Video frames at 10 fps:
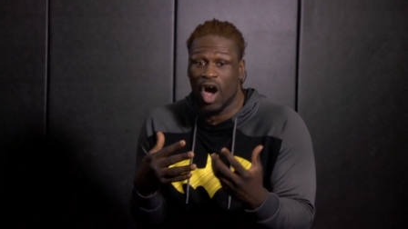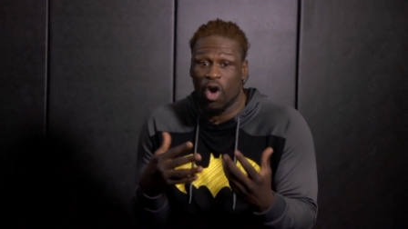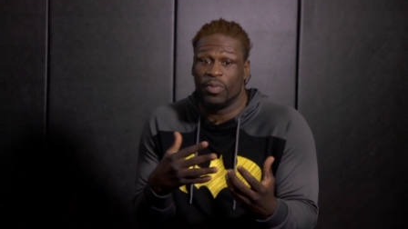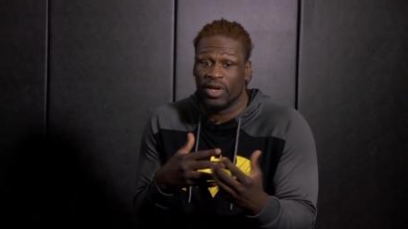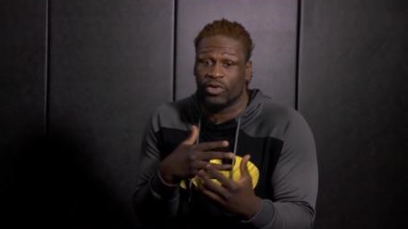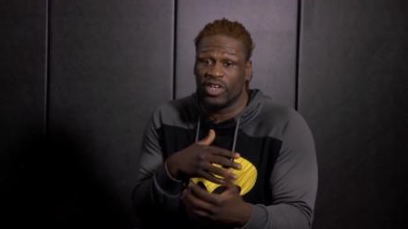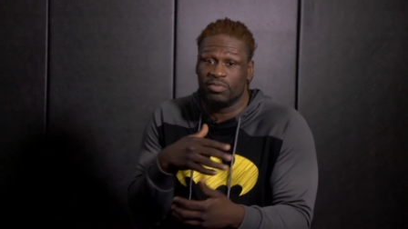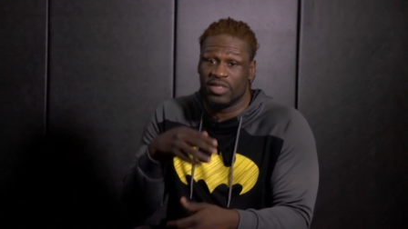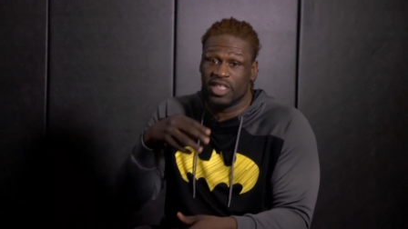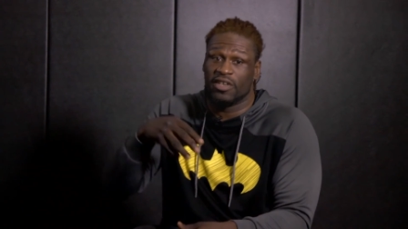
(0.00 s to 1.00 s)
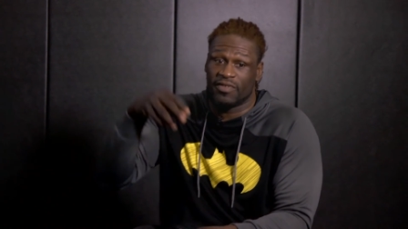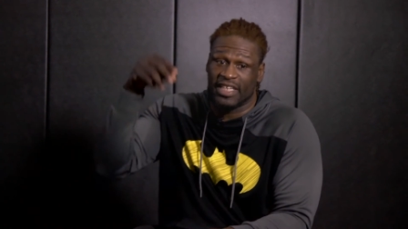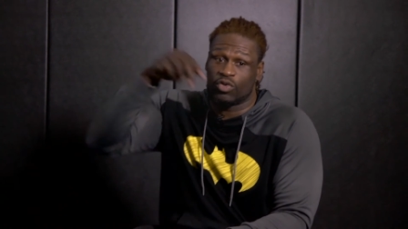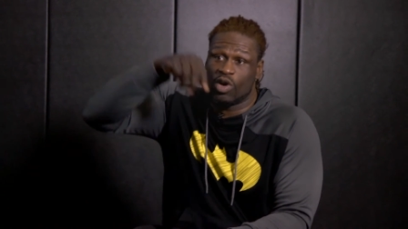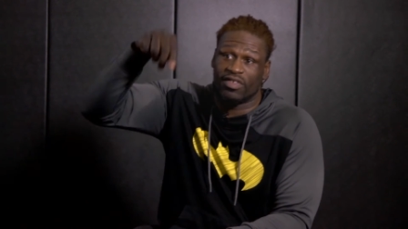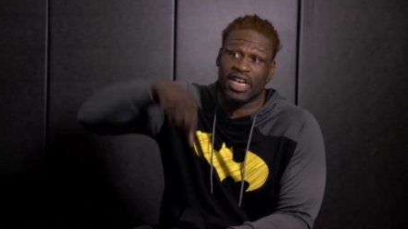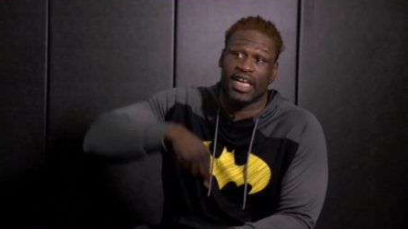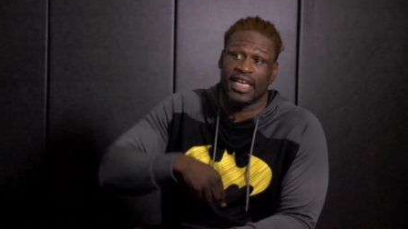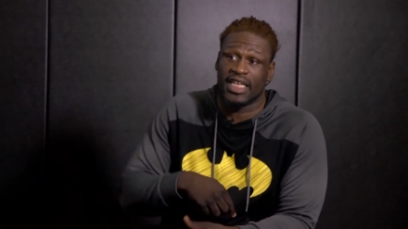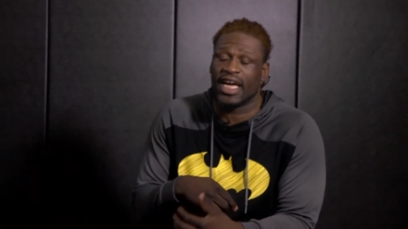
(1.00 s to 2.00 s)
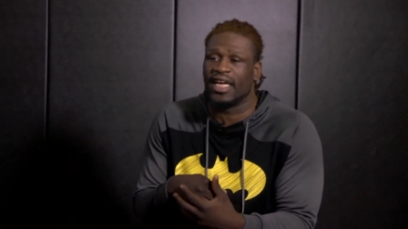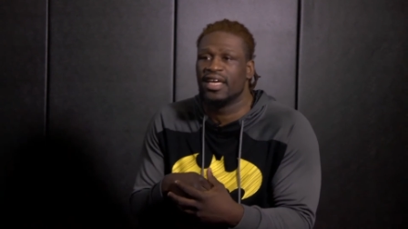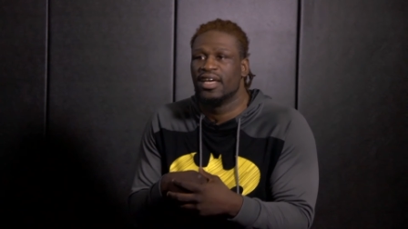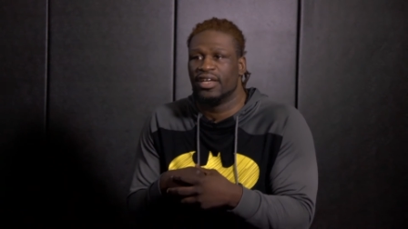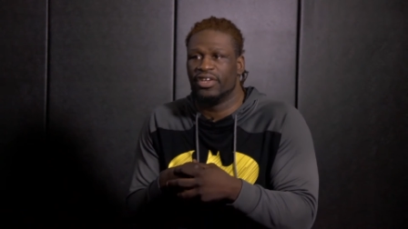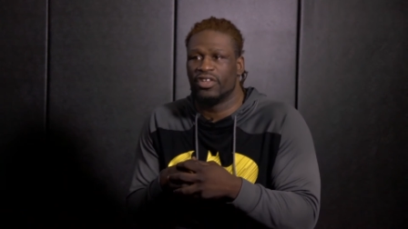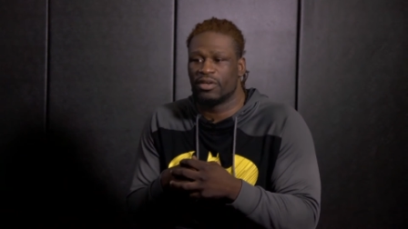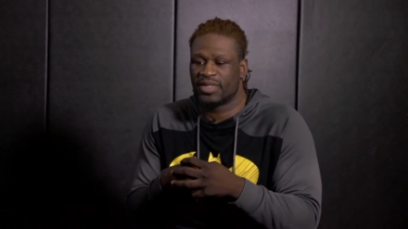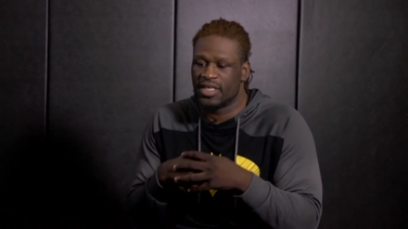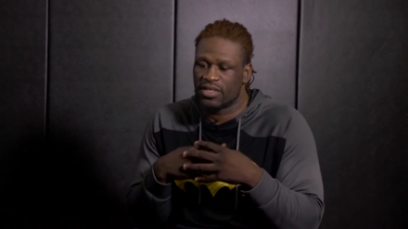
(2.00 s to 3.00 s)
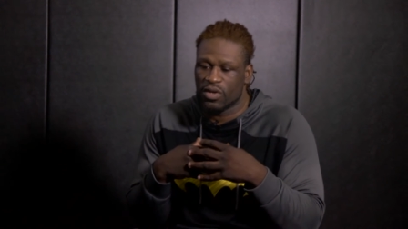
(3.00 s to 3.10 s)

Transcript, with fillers: open the Christmas gift at 12 o'clock at night. Right. You know what I'm saying? Right.